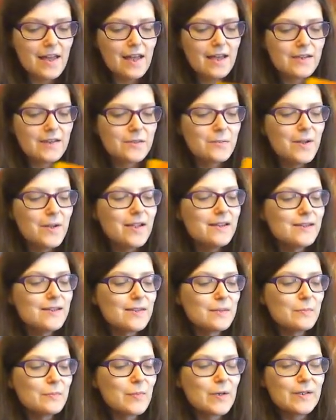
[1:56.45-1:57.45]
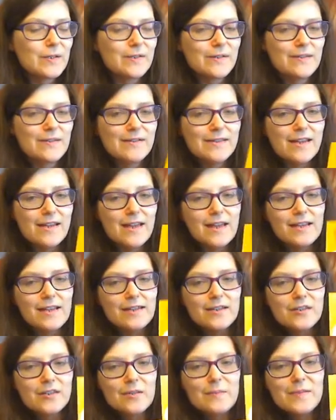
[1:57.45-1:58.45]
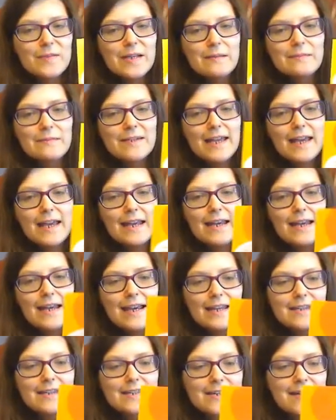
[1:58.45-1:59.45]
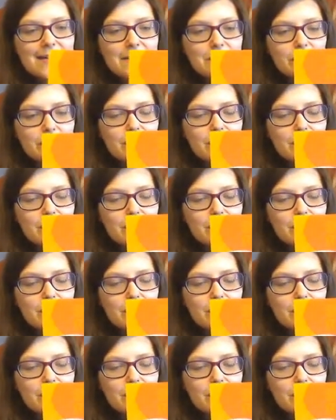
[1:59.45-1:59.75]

as well as the product you sometimes get a letter